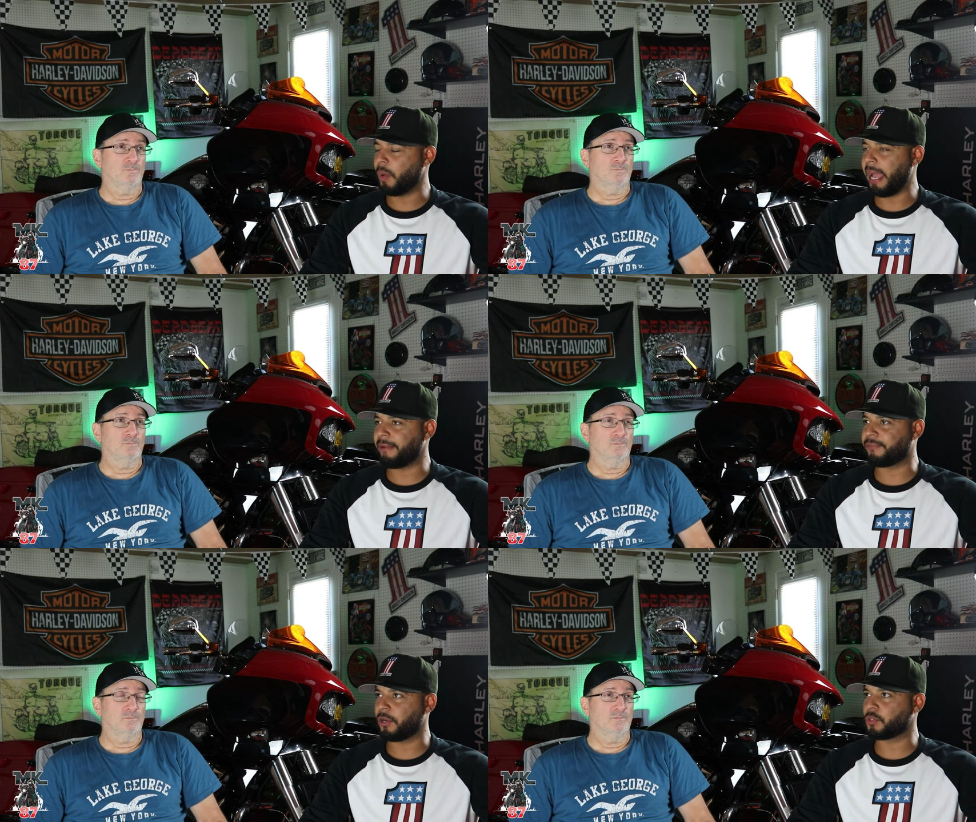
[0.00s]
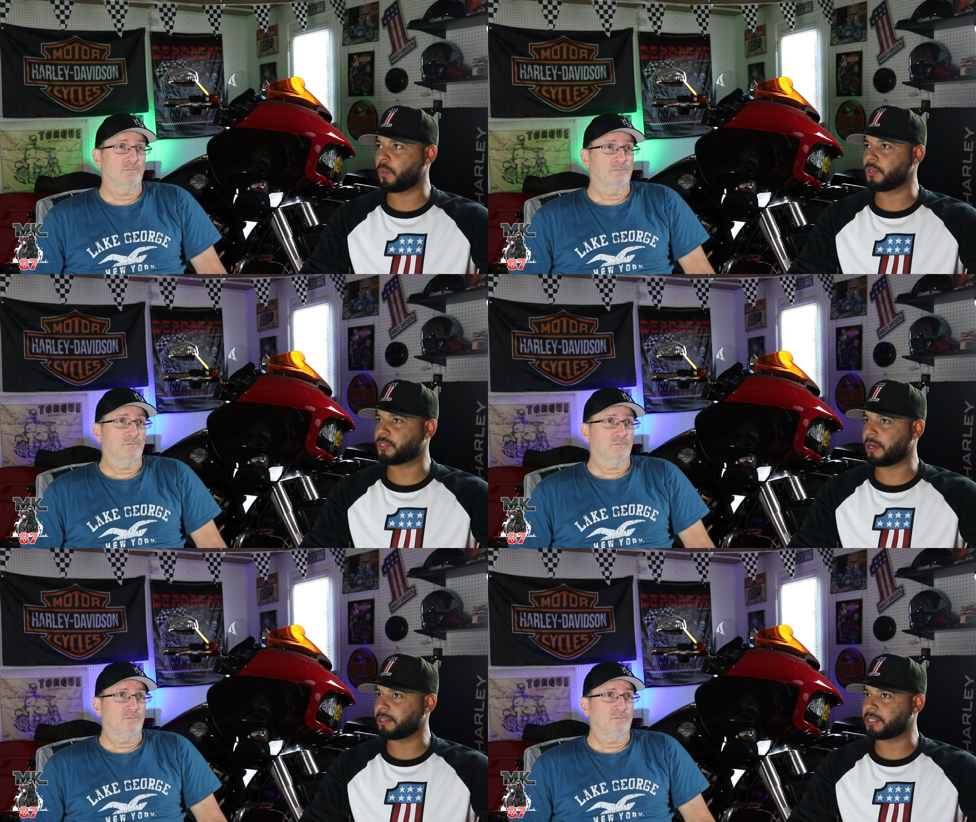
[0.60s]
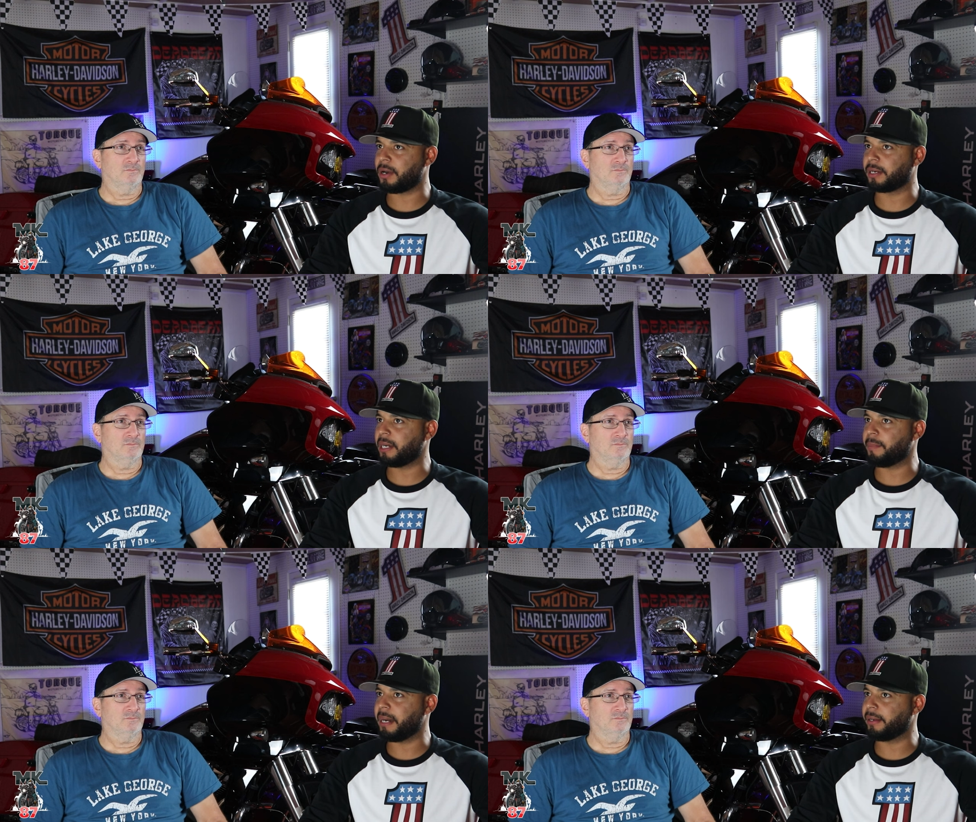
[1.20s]
Speaker 1: at first, when we started talking
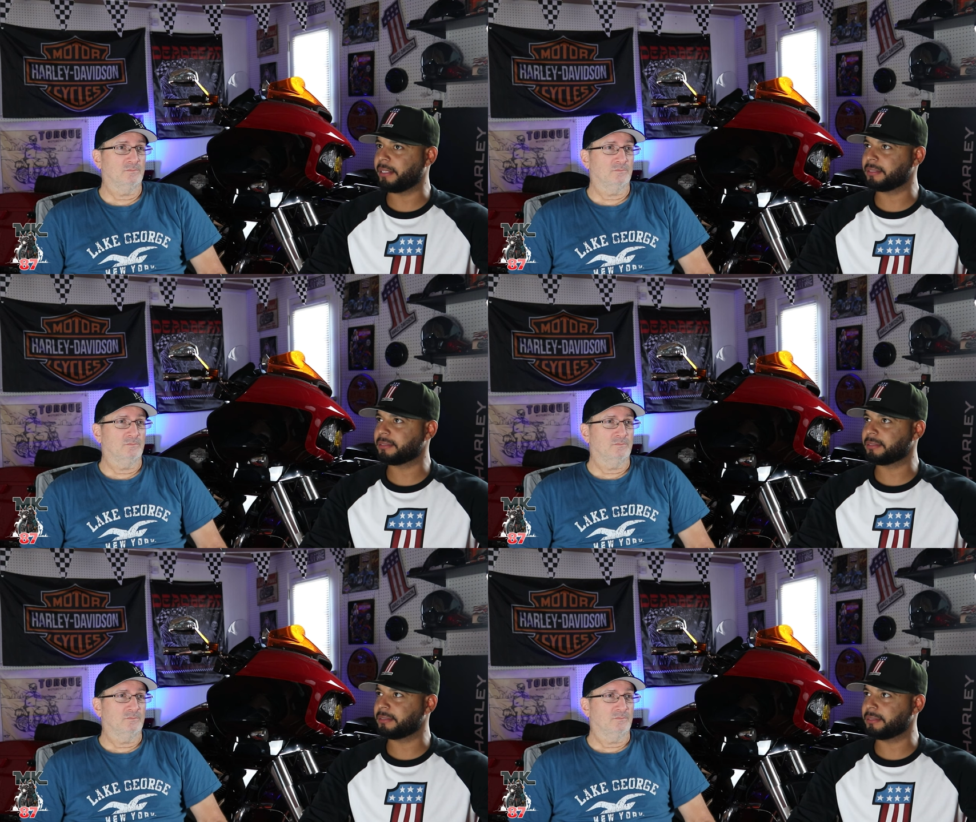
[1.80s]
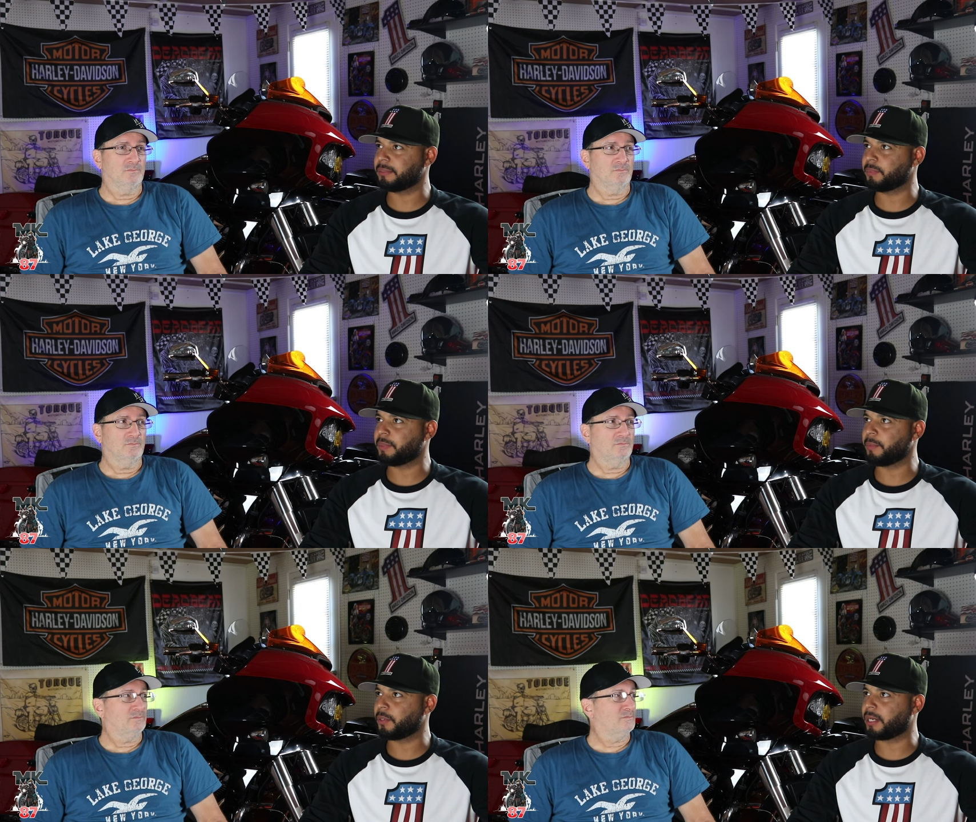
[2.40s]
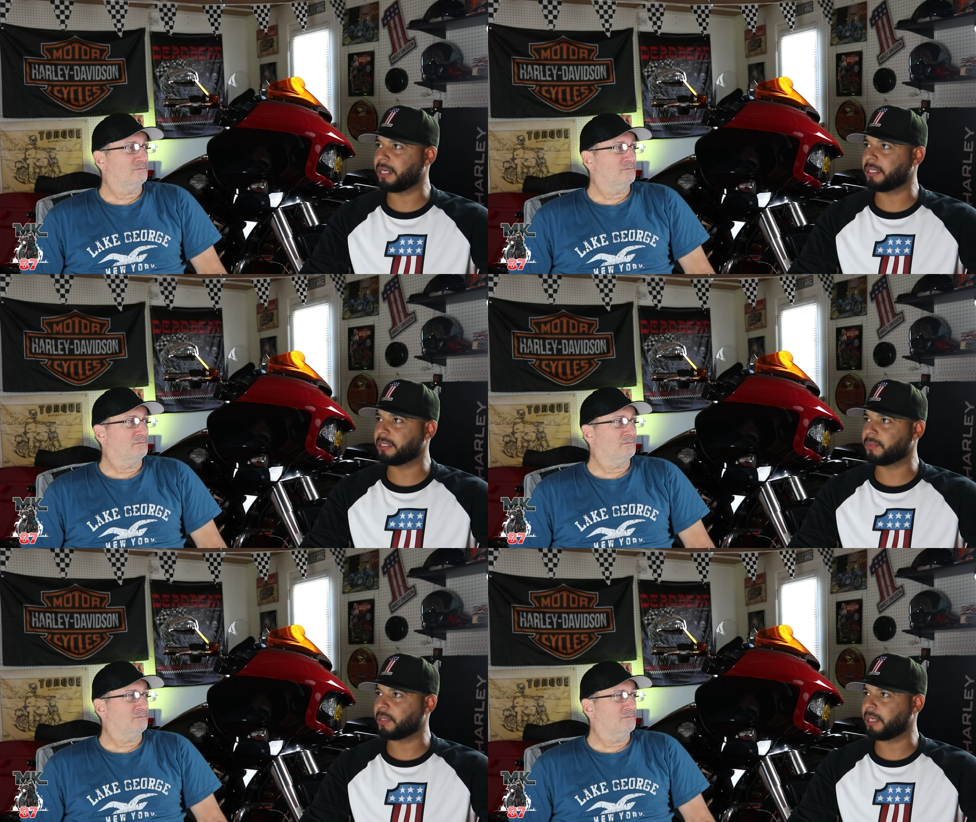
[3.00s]
about it, people kind
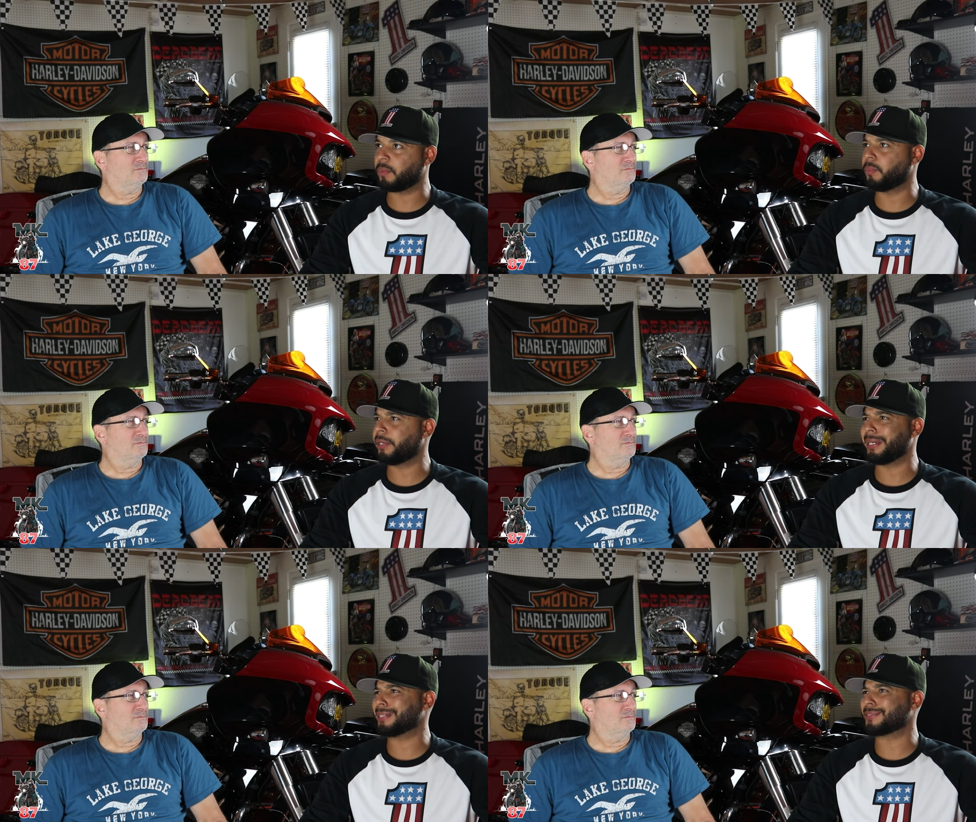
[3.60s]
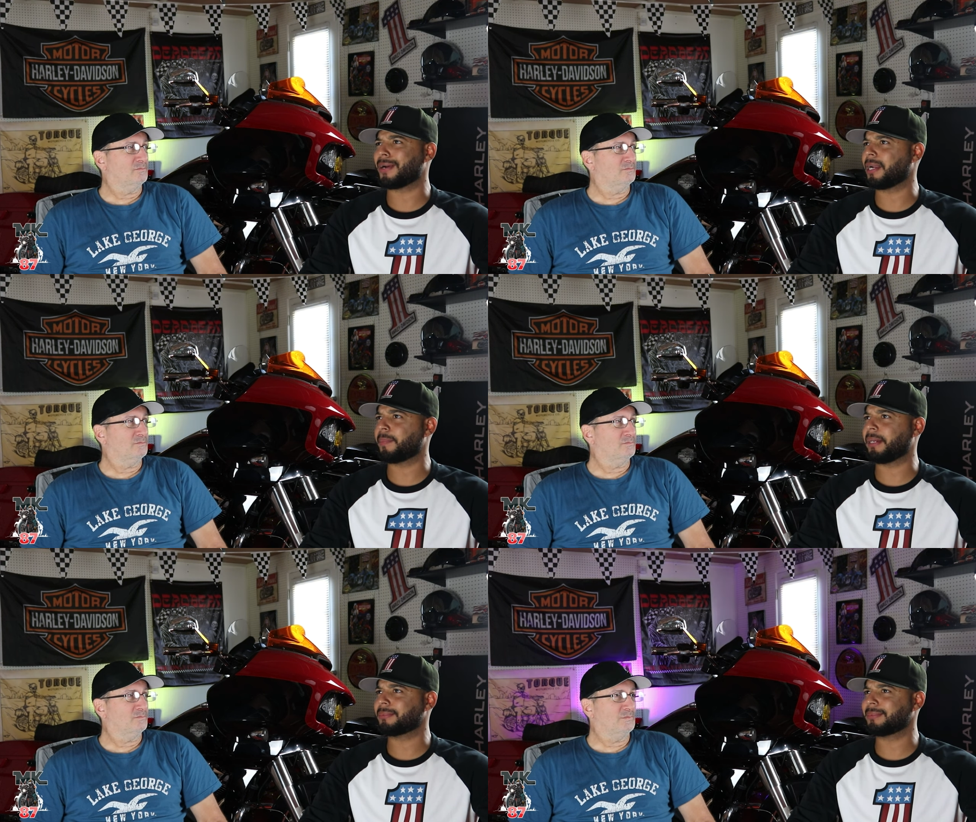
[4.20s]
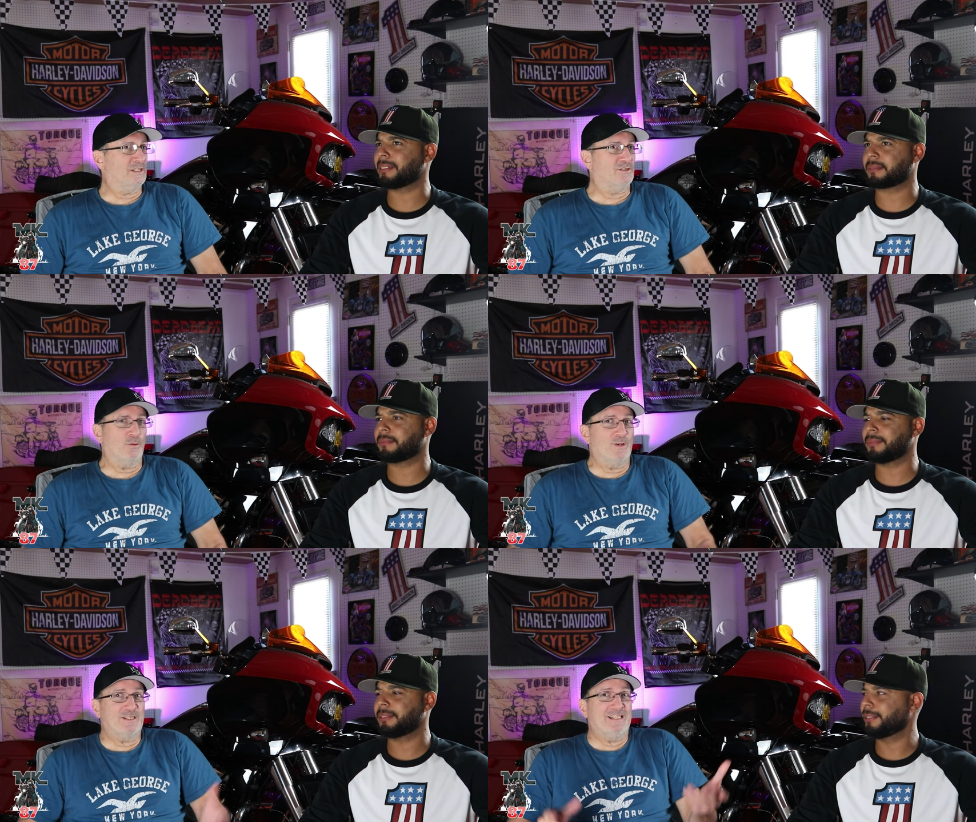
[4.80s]
of were like, well, what are you guys talking about? Because
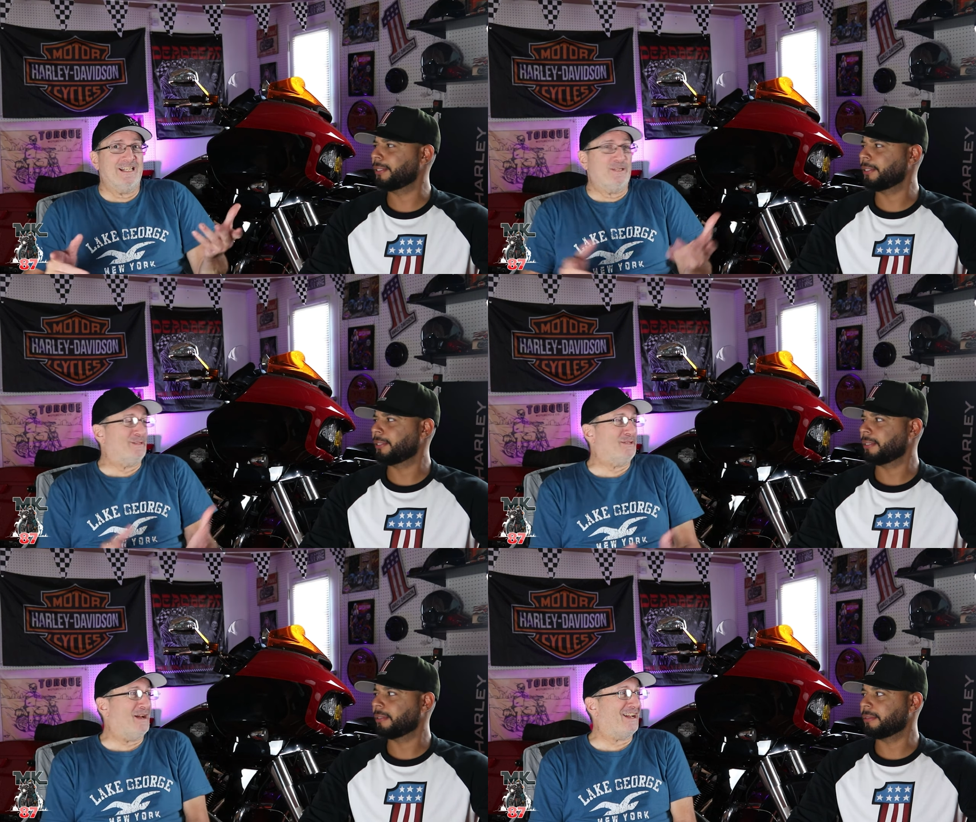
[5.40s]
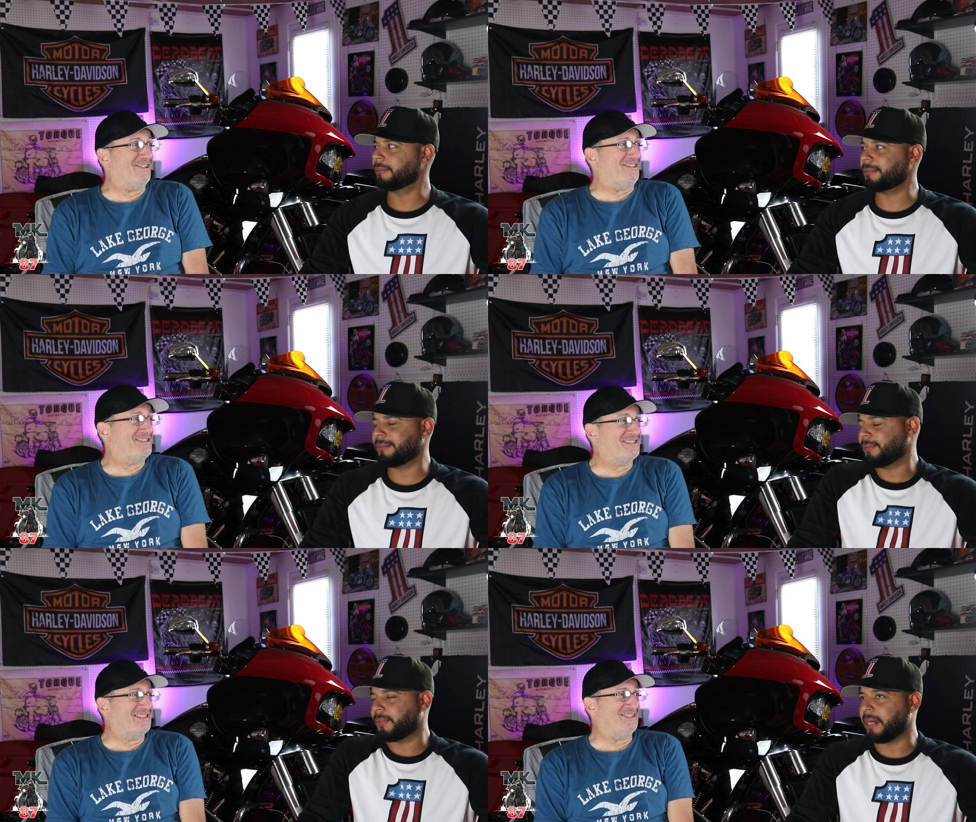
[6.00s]
Speaker 2: there wasn't any mini baggers.